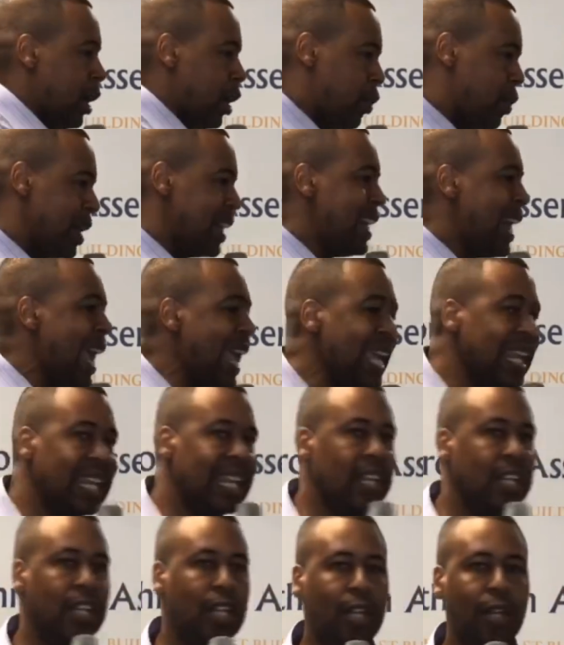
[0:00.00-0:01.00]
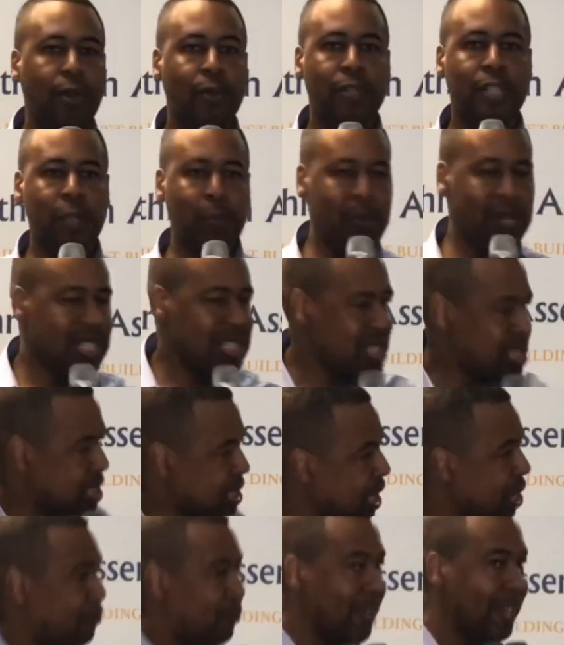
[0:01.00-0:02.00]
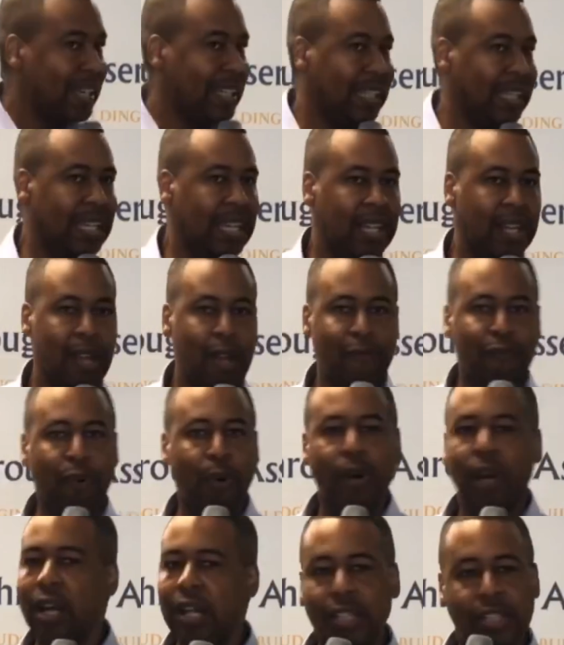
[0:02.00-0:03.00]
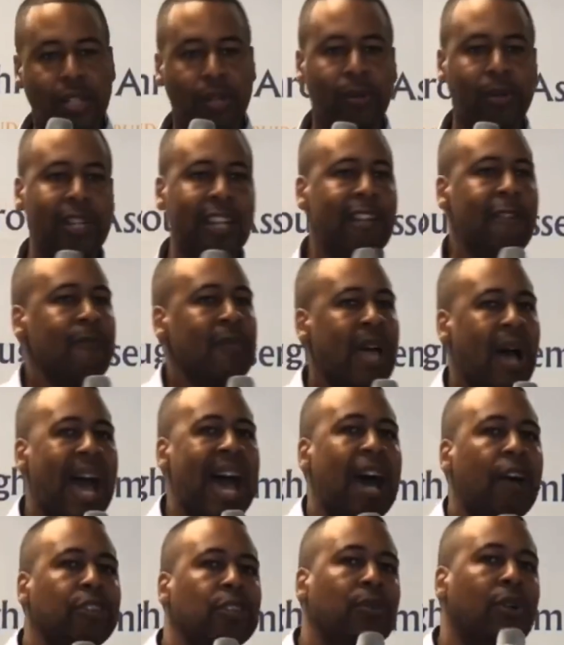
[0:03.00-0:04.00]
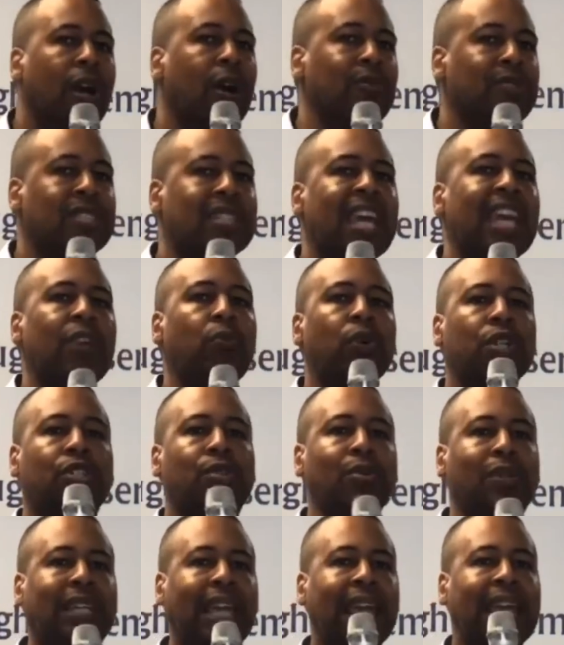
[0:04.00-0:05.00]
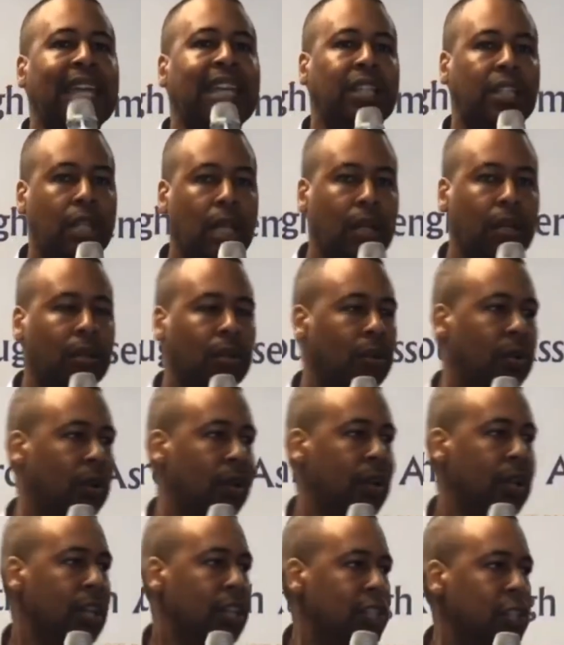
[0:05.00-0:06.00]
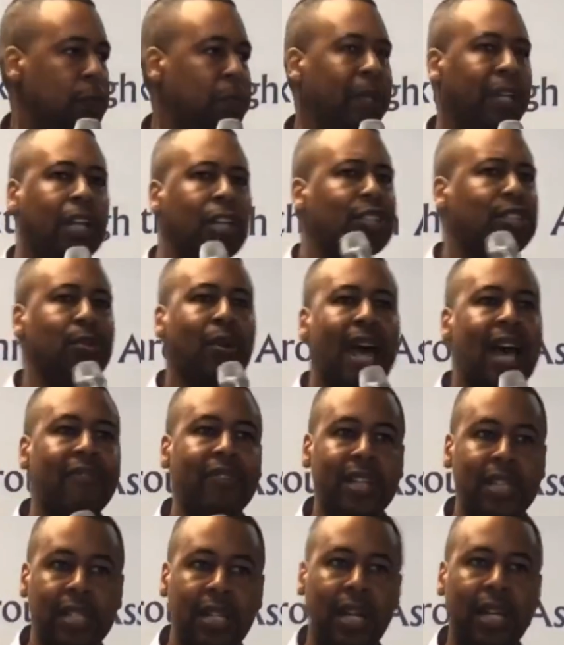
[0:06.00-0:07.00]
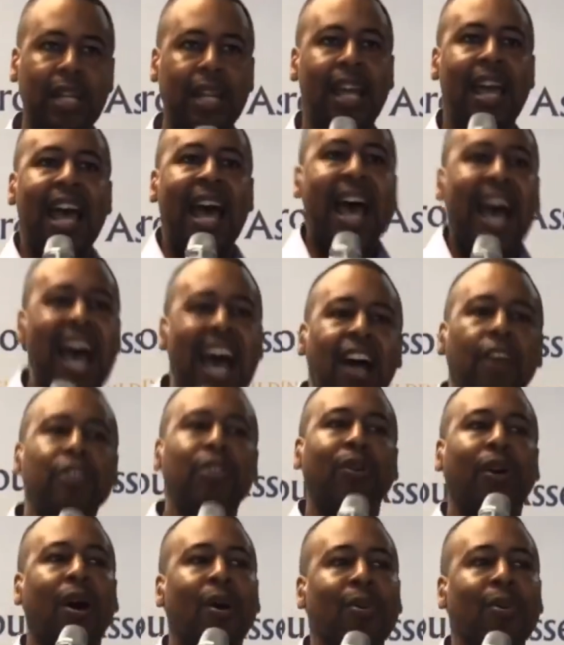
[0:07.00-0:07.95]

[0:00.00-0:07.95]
created you specifically for a duty, how you gonna say what you can't do? Just because you haven't done it. How you